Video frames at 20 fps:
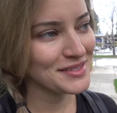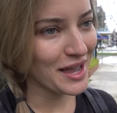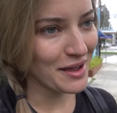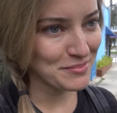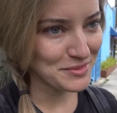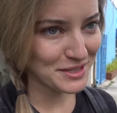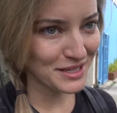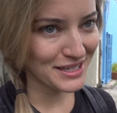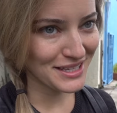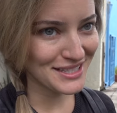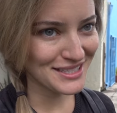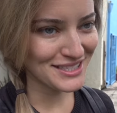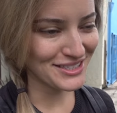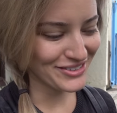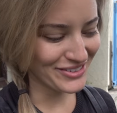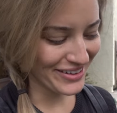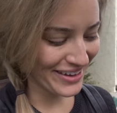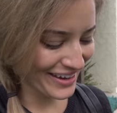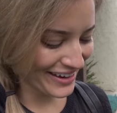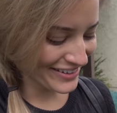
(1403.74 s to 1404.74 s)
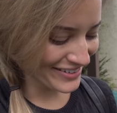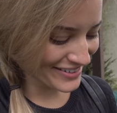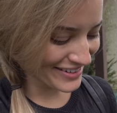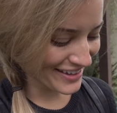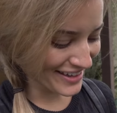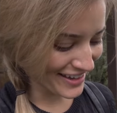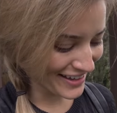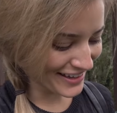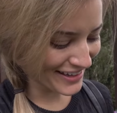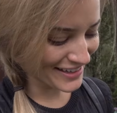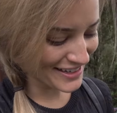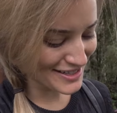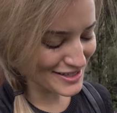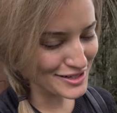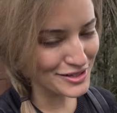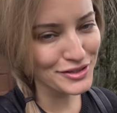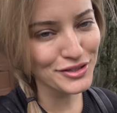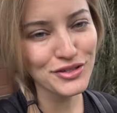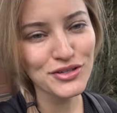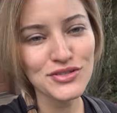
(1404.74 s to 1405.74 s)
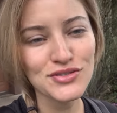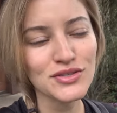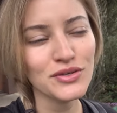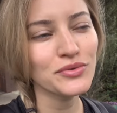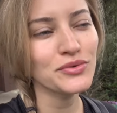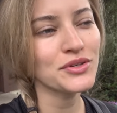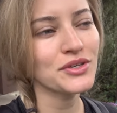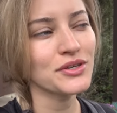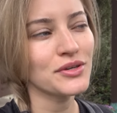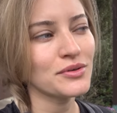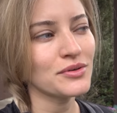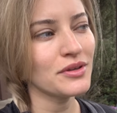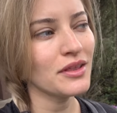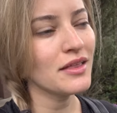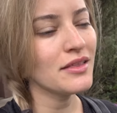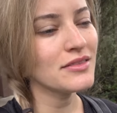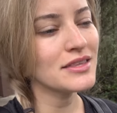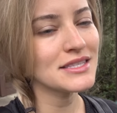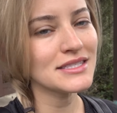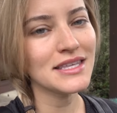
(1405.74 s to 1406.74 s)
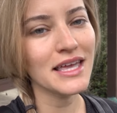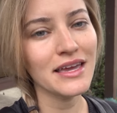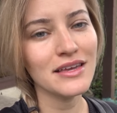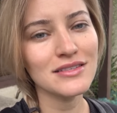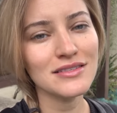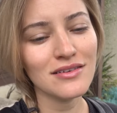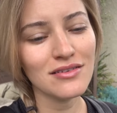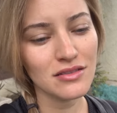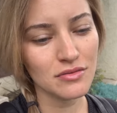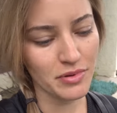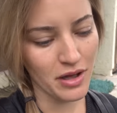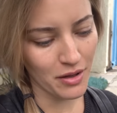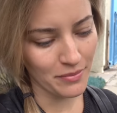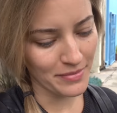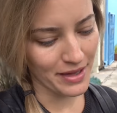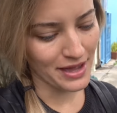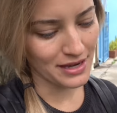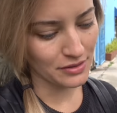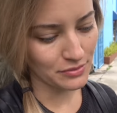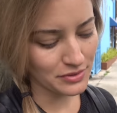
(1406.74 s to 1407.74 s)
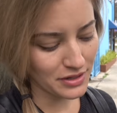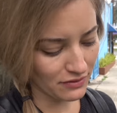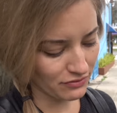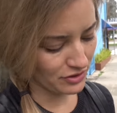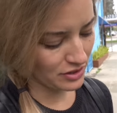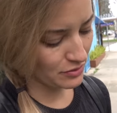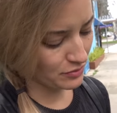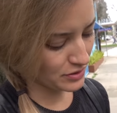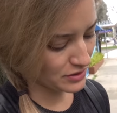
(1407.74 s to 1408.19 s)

Time to get his little haircut. He's gonna look so cute. This day is all about Maddie. Whatever he